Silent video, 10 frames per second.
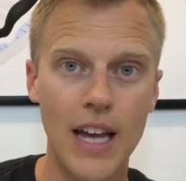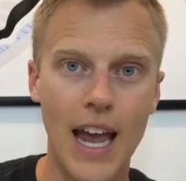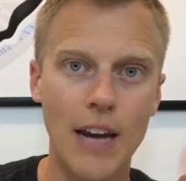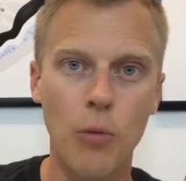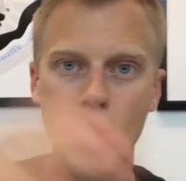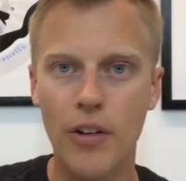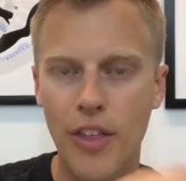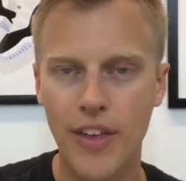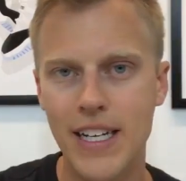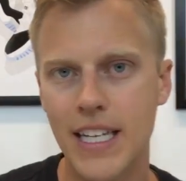And what are the
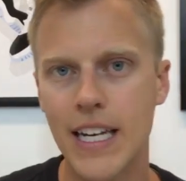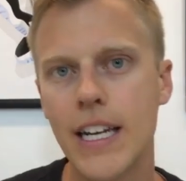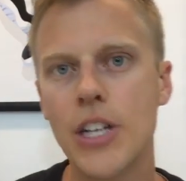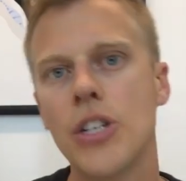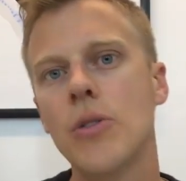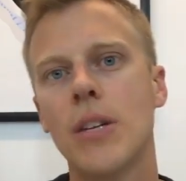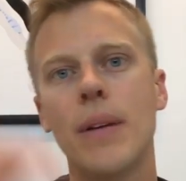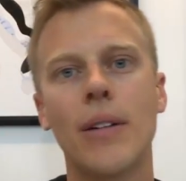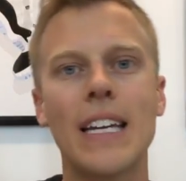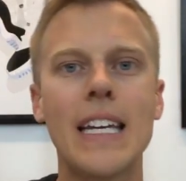things that I need to do to be
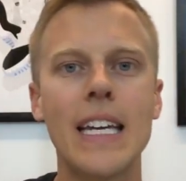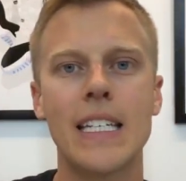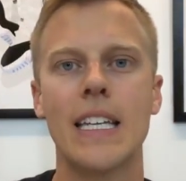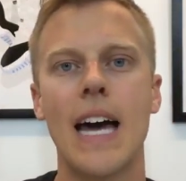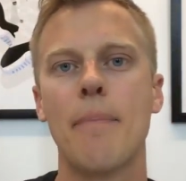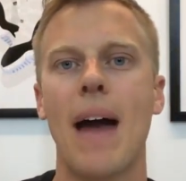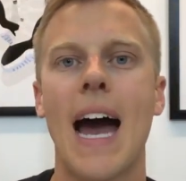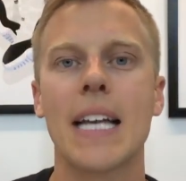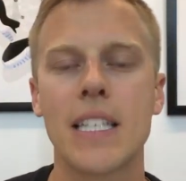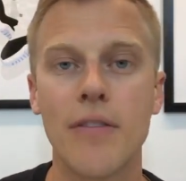able to get to that
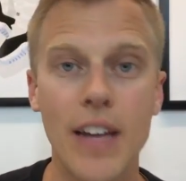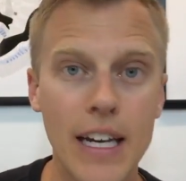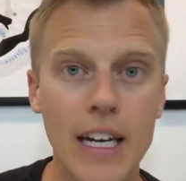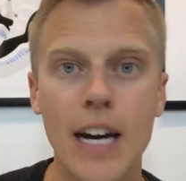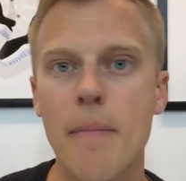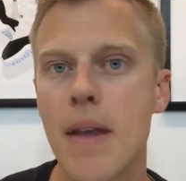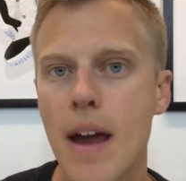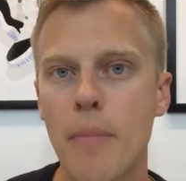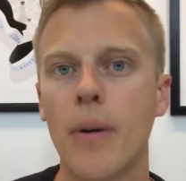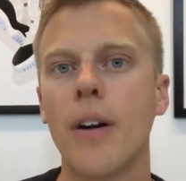passive income
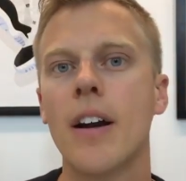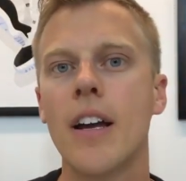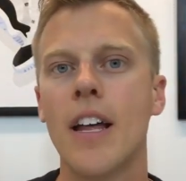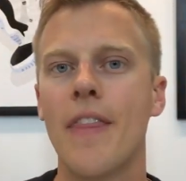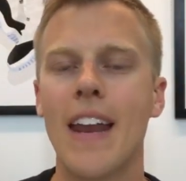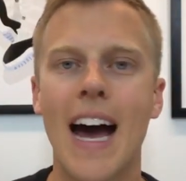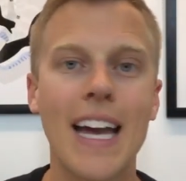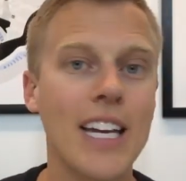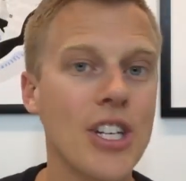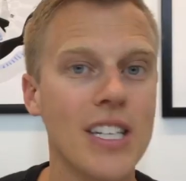number that I
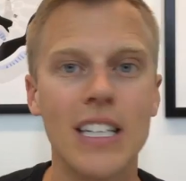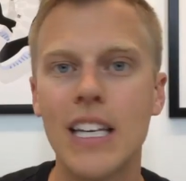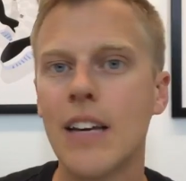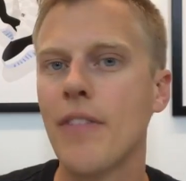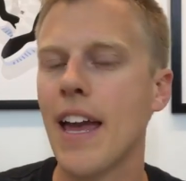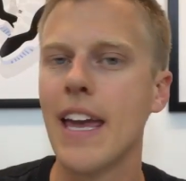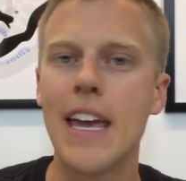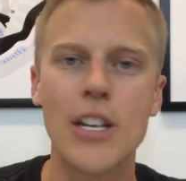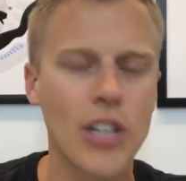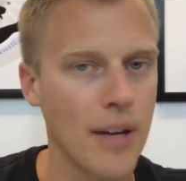can just live
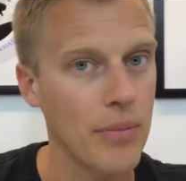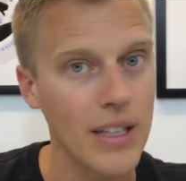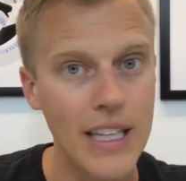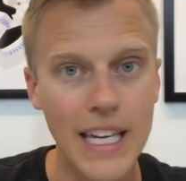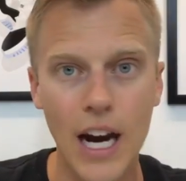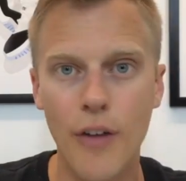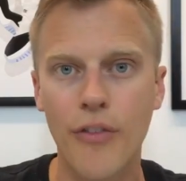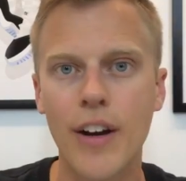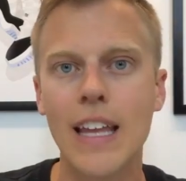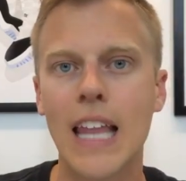a completely
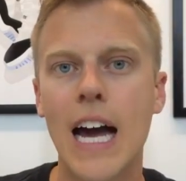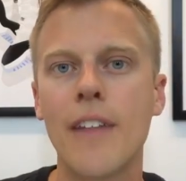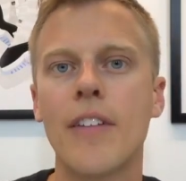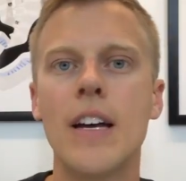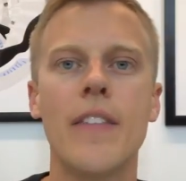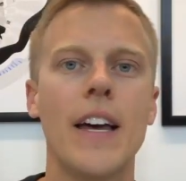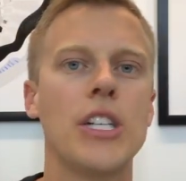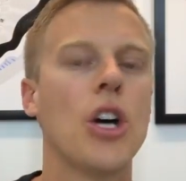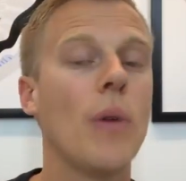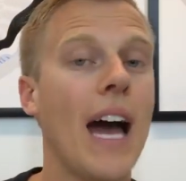carefree life, that I
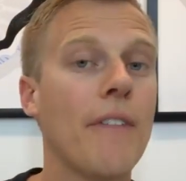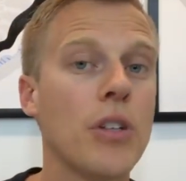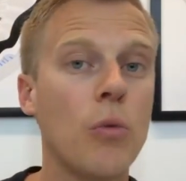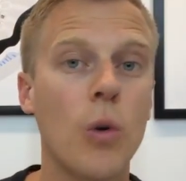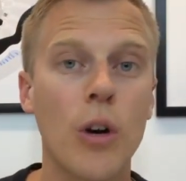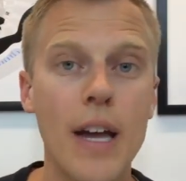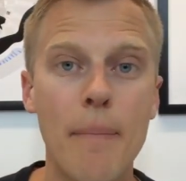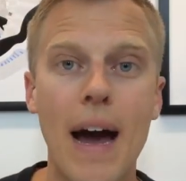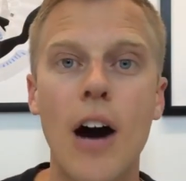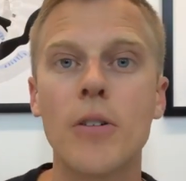don't have to worry
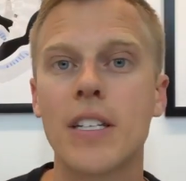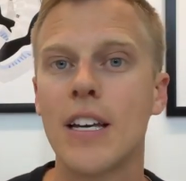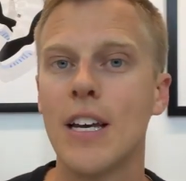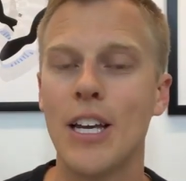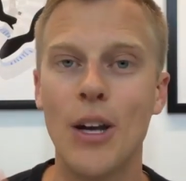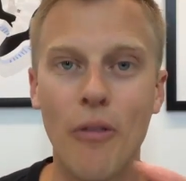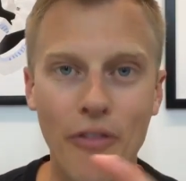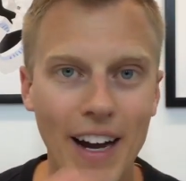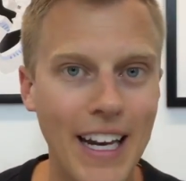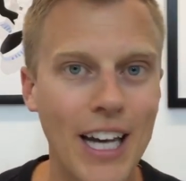about,
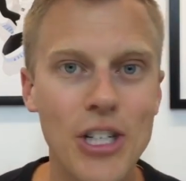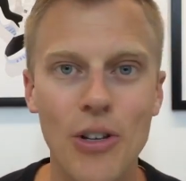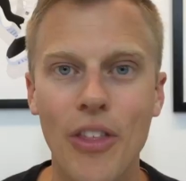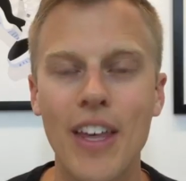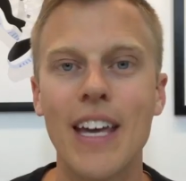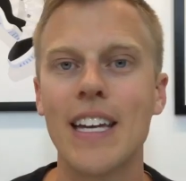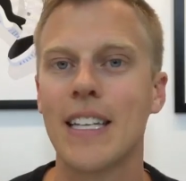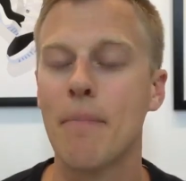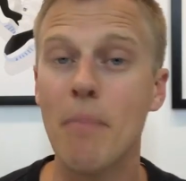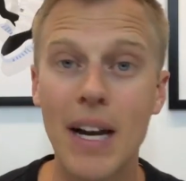financial
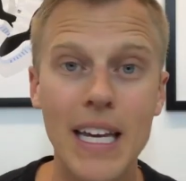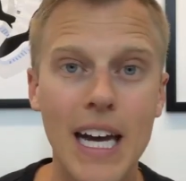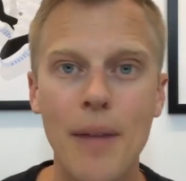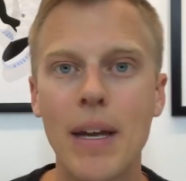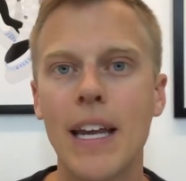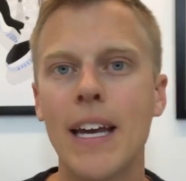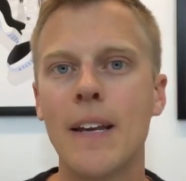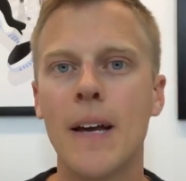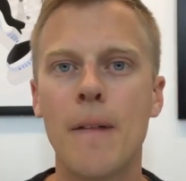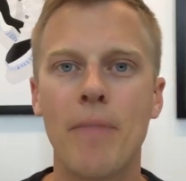things and money coming in.